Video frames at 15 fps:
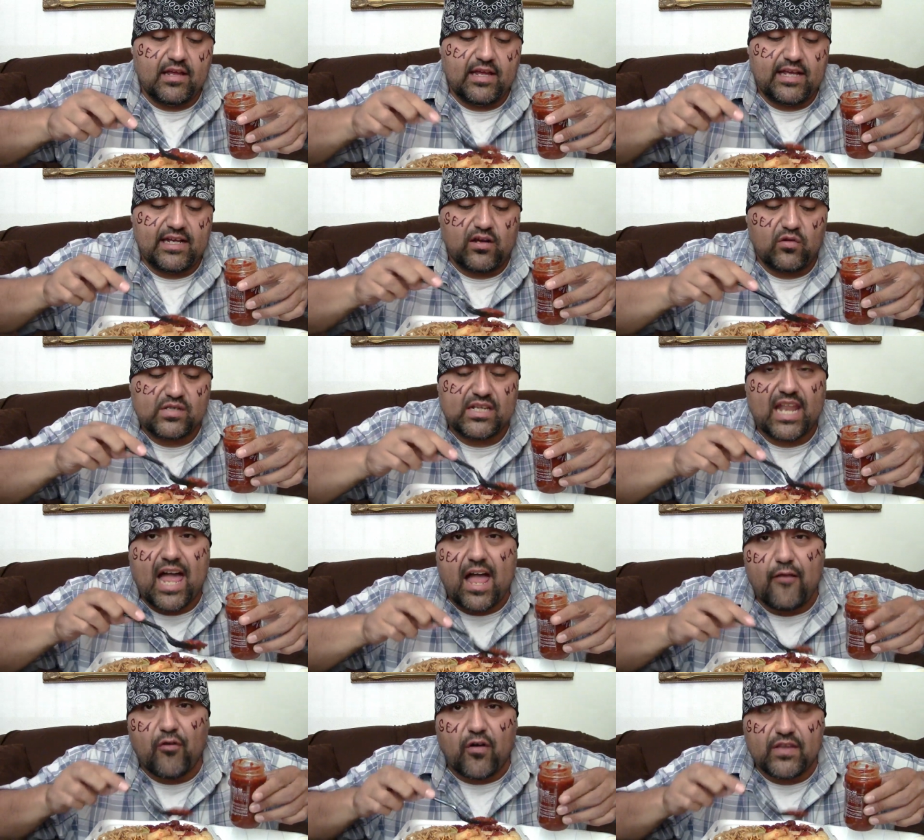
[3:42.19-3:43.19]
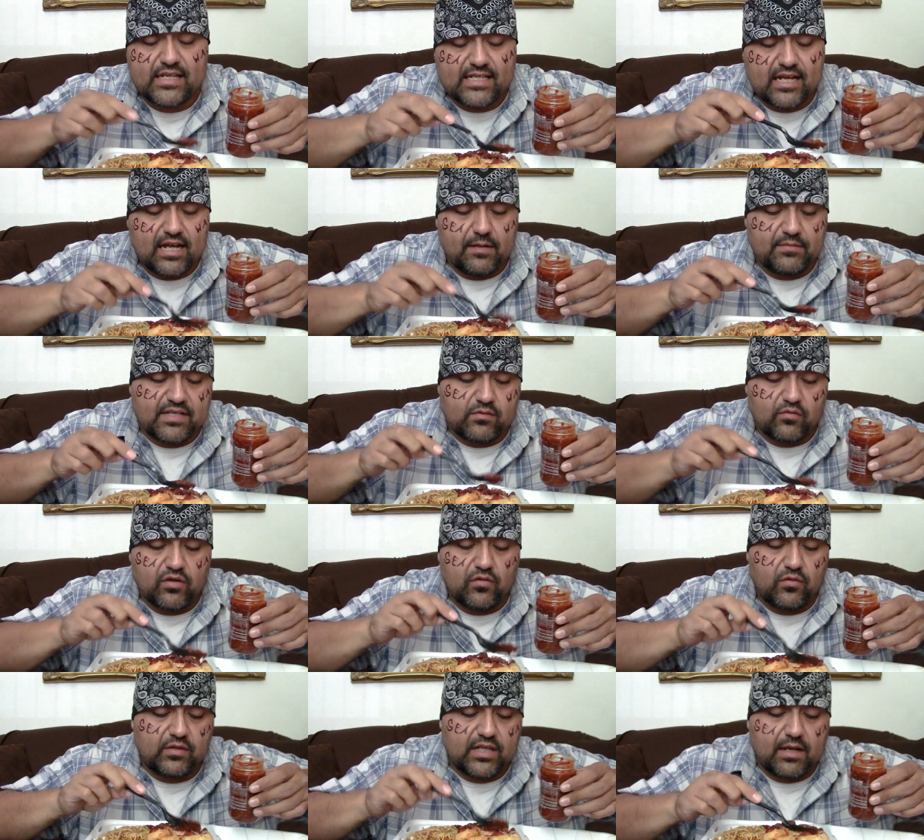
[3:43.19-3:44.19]
He goes live all the time. That's one
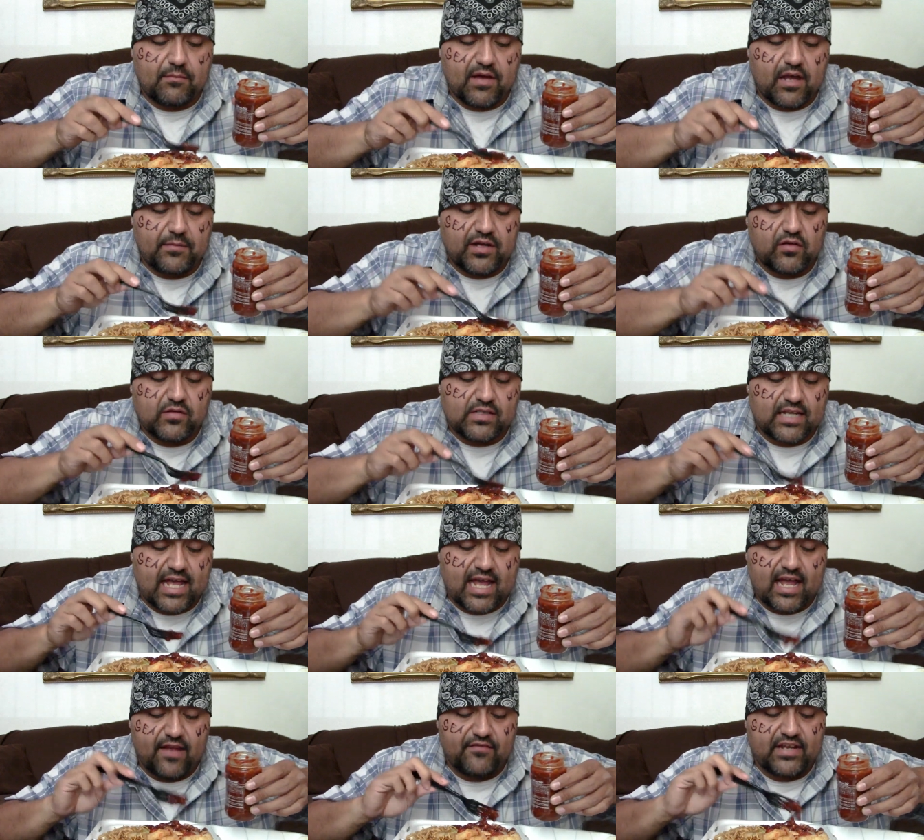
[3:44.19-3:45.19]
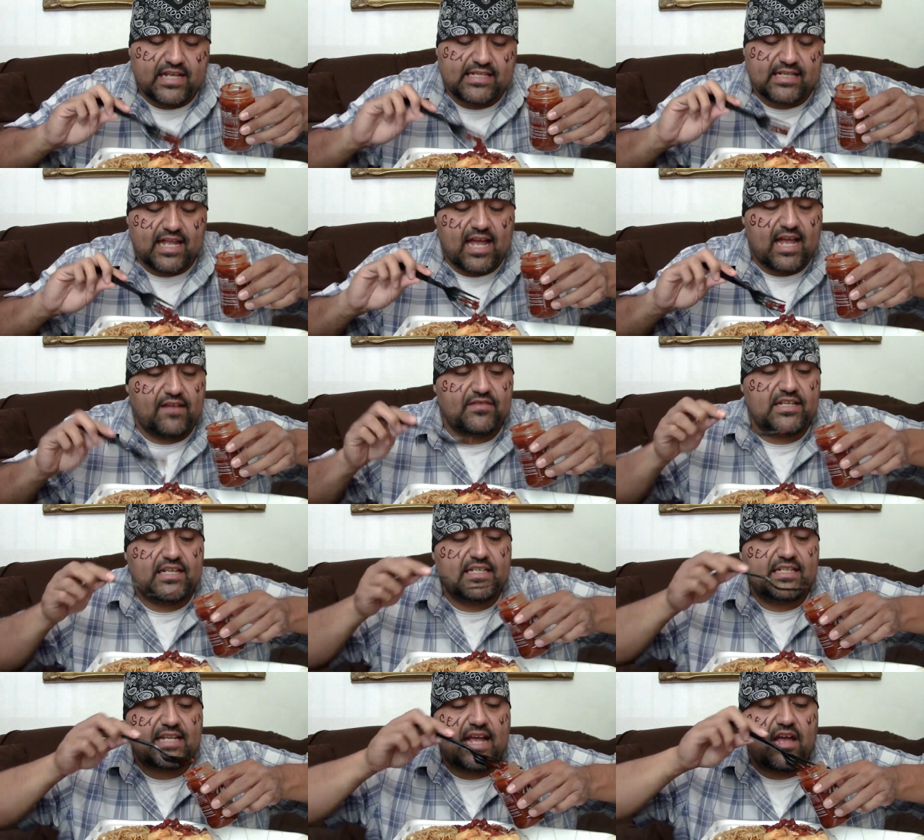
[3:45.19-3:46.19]
cool thing about him. He goes live. He has lives. He
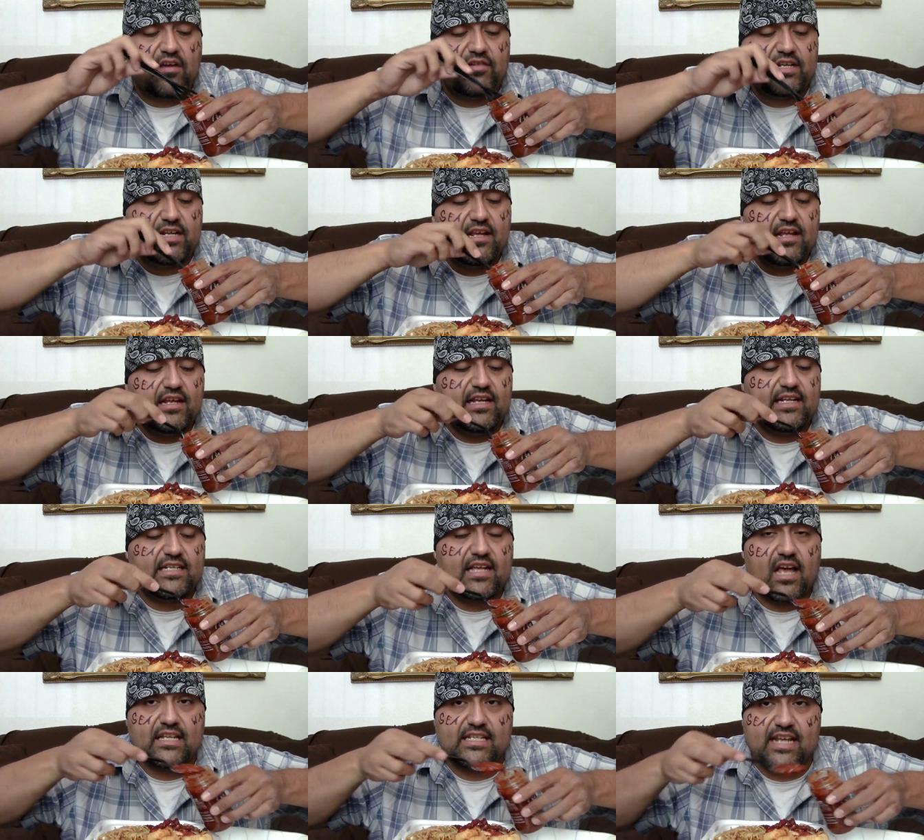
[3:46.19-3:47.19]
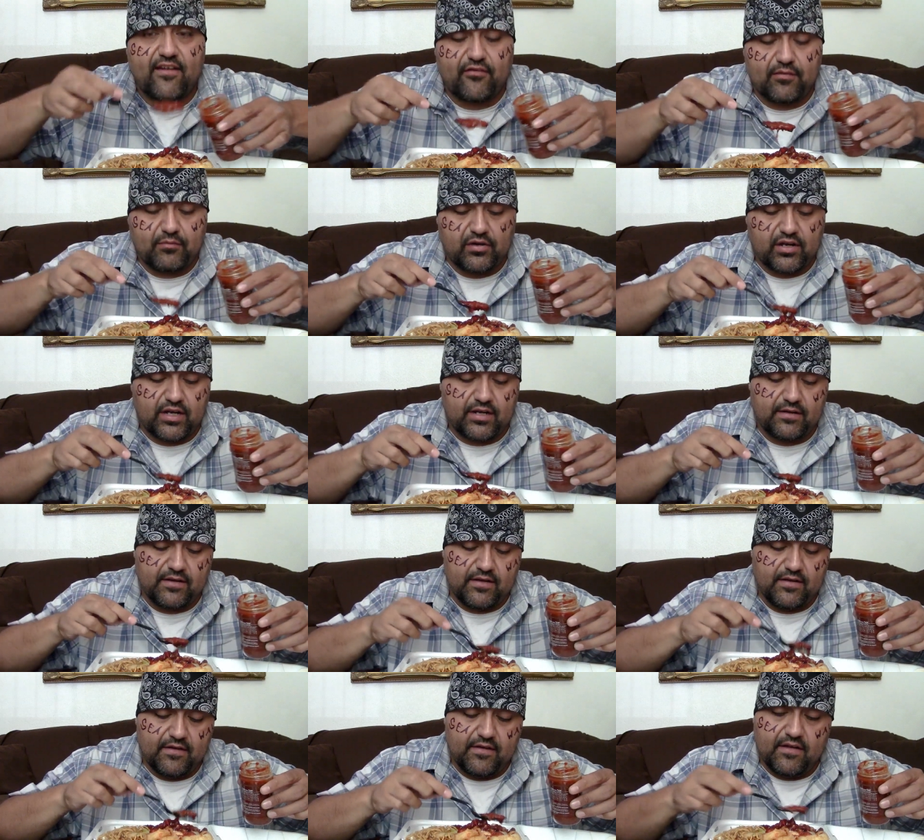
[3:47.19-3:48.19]
gets down. He, he talks to everybody.
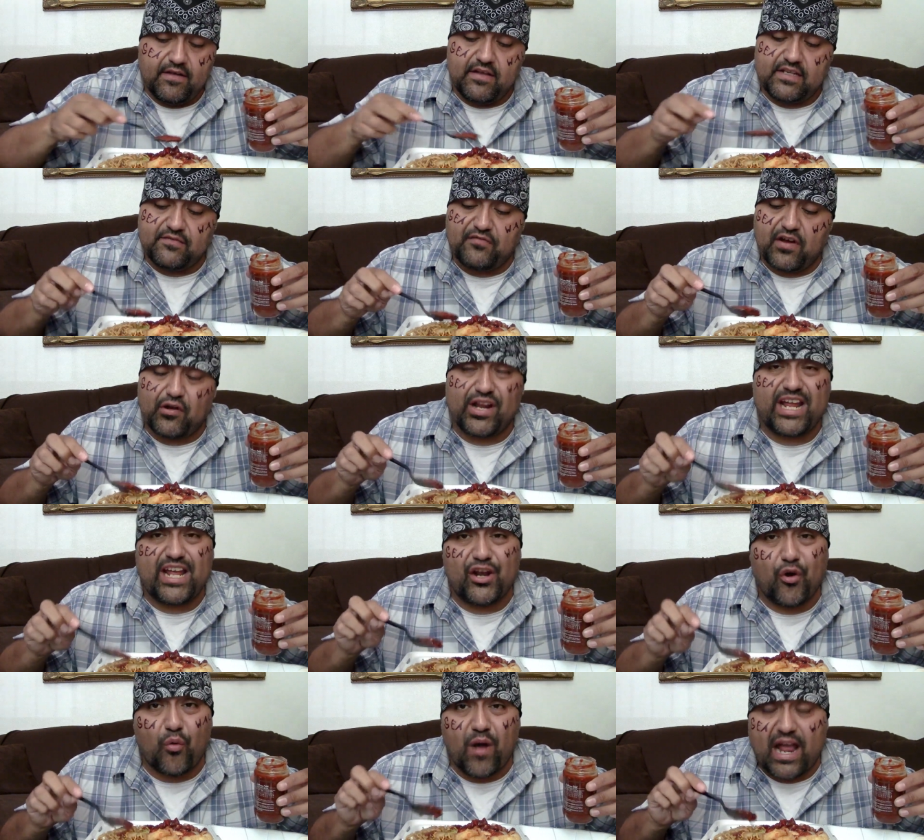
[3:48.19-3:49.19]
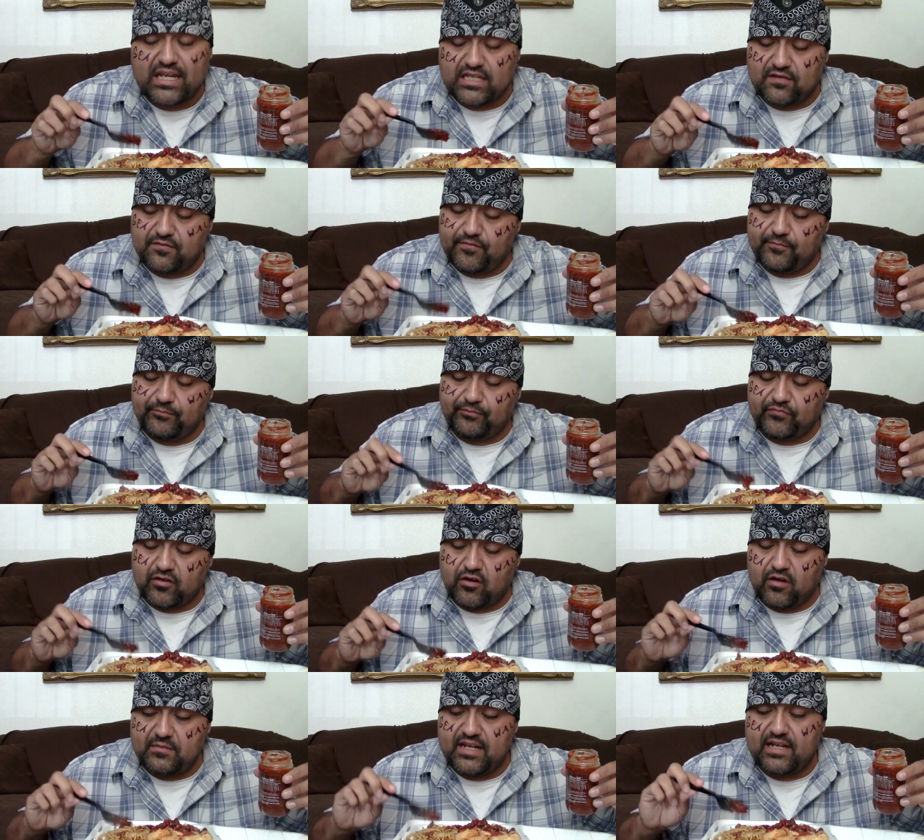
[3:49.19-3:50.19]
He's very interactive. You
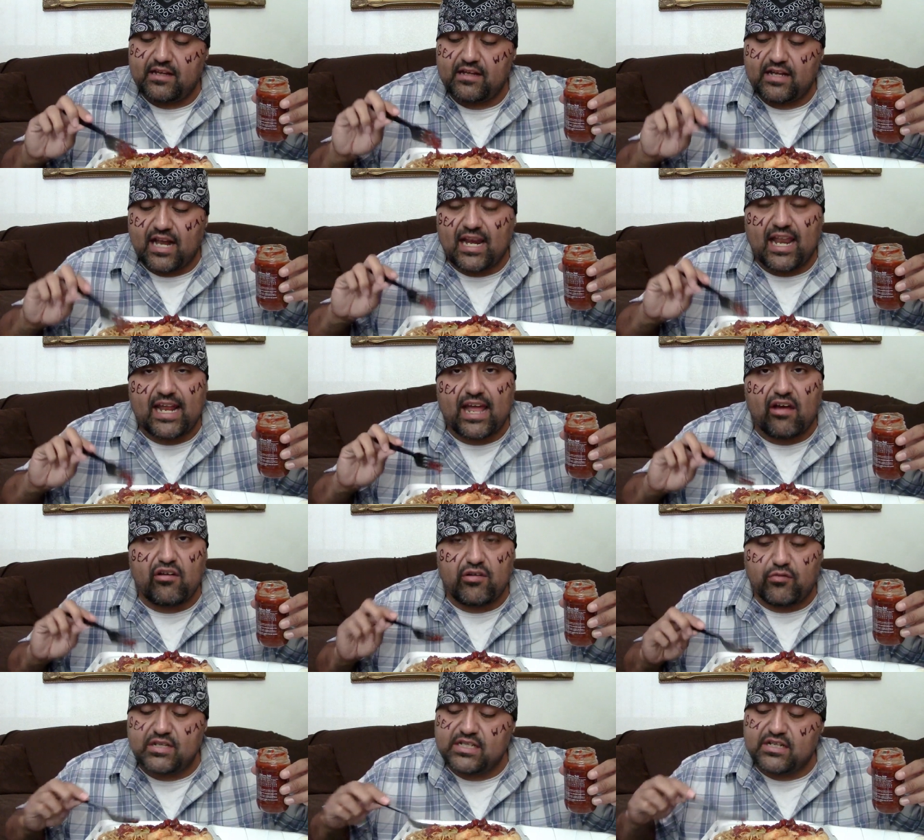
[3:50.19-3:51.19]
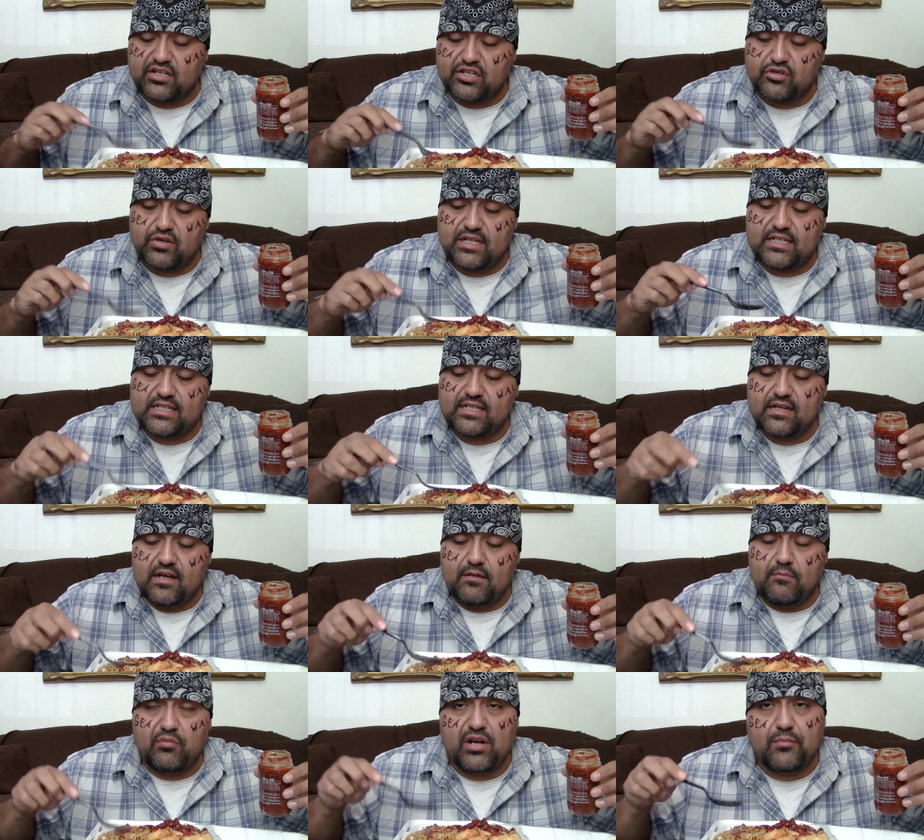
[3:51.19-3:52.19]
know what I mean? Kind of like how he was in the streets,
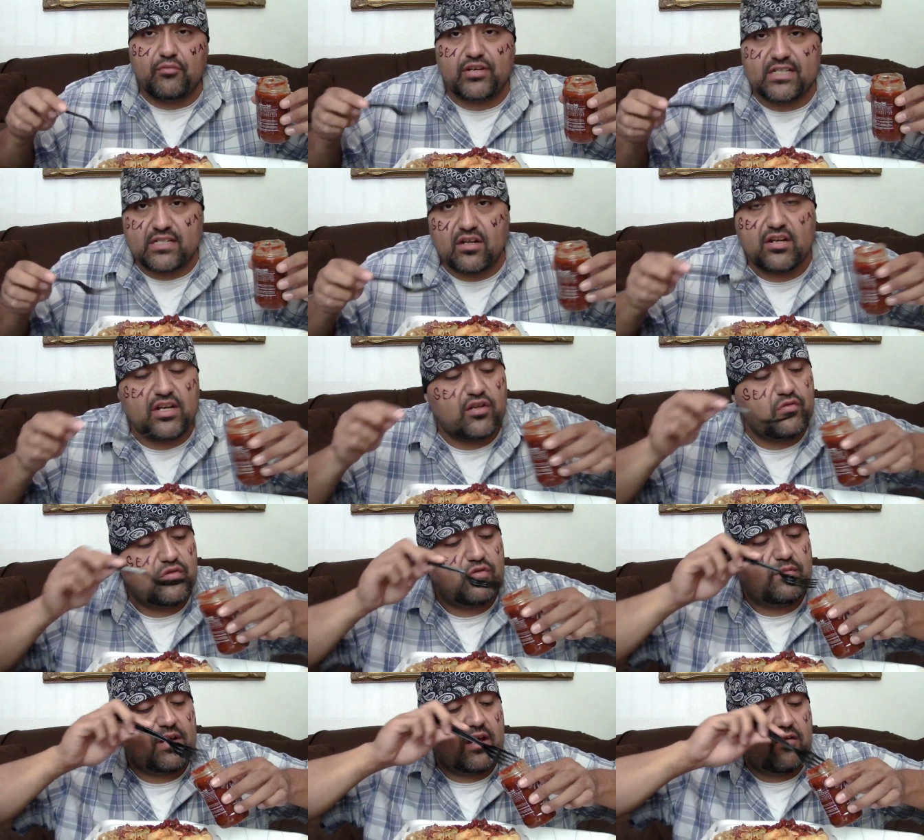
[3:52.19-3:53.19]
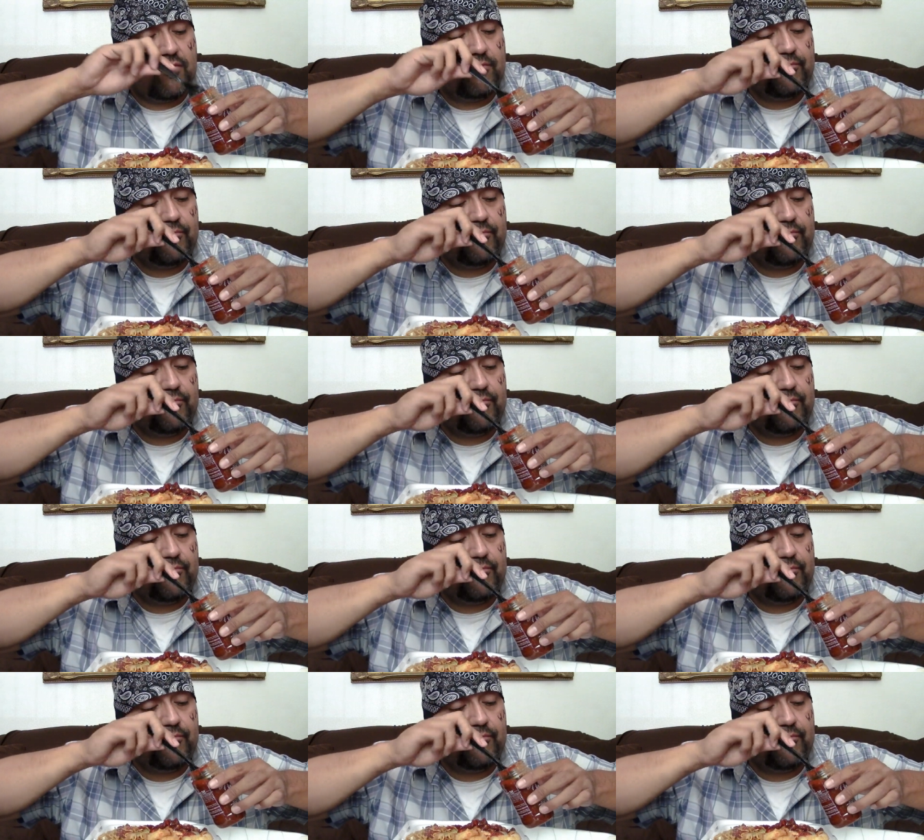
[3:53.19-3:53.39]
but he brings it onto YouTube now.